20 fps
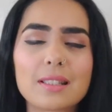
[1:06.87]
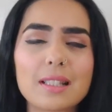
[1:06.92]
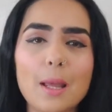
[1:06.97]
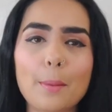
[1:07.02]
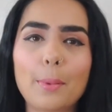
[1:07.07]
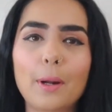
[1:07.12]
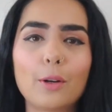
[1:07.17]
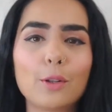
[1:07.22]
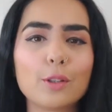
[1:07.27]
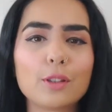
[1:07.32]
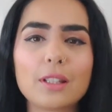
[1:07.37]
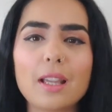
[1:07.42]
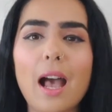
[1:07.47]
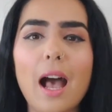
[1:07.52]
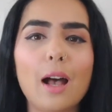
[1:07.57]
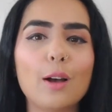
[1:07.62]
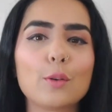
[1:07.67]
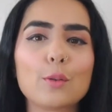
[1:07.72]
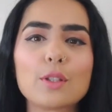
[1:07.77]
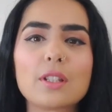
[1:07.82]
step out of the
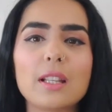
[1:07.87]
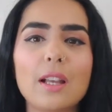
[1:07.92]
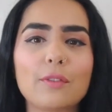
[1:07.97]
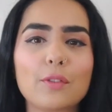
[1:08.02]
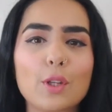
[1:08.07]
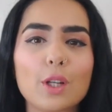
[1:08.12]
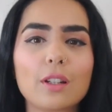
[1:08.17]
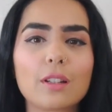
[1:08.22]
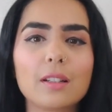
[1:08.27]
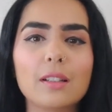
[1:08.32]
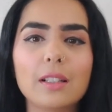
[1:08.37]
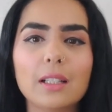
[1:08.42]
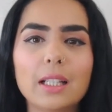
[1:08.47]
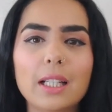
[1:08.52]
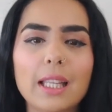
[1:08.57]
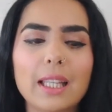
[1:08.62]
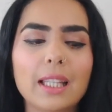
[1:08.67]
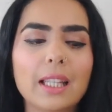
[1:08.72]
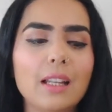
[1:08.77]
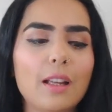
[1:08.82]
house after
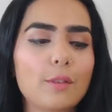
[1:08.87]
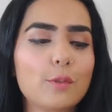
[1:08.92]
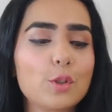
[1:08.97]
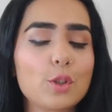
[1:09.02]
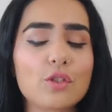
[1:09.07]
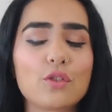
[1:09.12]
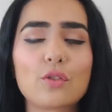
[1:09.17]
curling and after